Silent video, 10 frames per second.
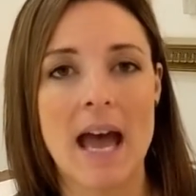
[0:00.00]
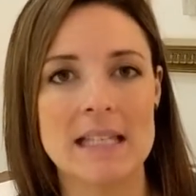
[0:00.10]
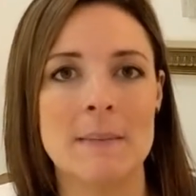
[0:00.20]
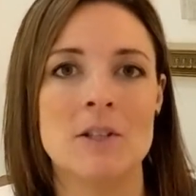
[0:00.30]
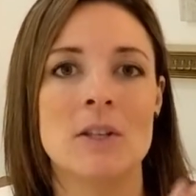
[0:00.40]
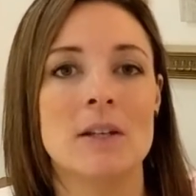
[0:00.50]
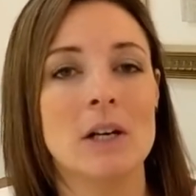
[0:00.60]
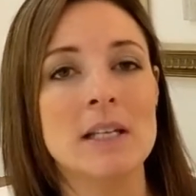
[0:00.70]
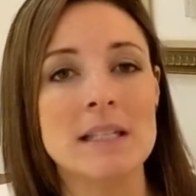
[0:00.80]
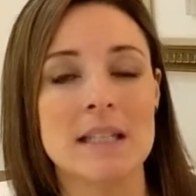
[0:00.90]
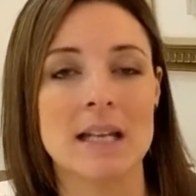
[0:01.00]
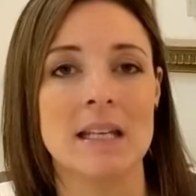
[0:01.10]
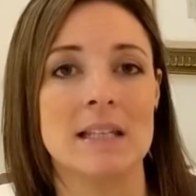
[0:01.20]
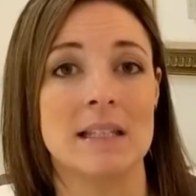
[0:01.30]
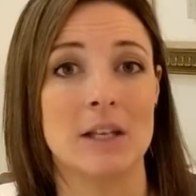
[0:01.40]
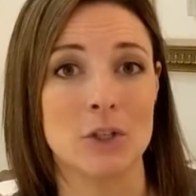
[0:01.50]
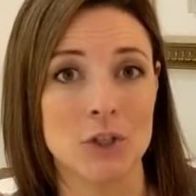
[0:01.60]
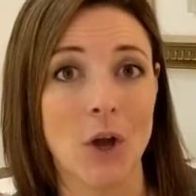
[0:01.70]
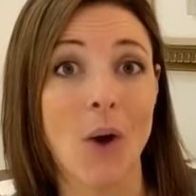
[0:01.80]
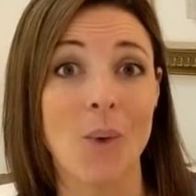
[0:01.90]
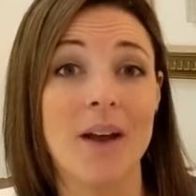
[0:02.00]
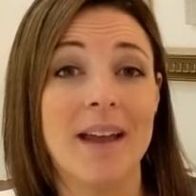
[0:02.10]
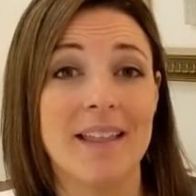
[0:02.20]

As I mentioned, there are studies that show